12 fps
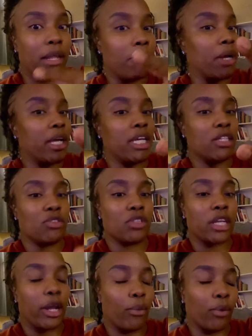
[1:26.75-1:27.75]
My hands was
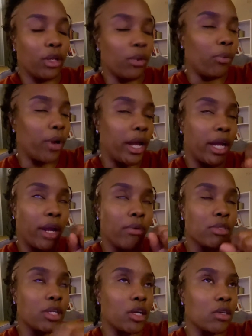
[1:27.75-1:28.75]
like really red and it
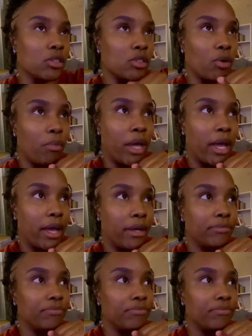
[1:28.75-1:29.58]
was hurting so bad.